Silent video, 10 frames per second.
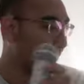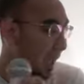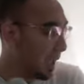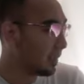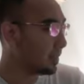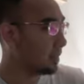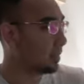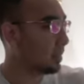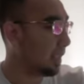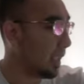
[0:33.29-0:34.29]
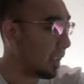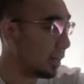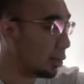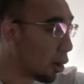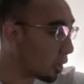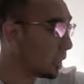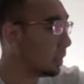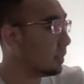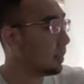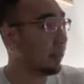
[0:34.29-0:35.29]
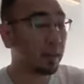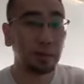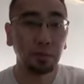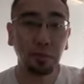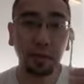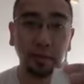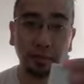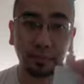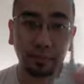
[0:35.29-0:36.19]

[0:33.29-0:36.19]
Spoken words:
has a dongle that comes with it.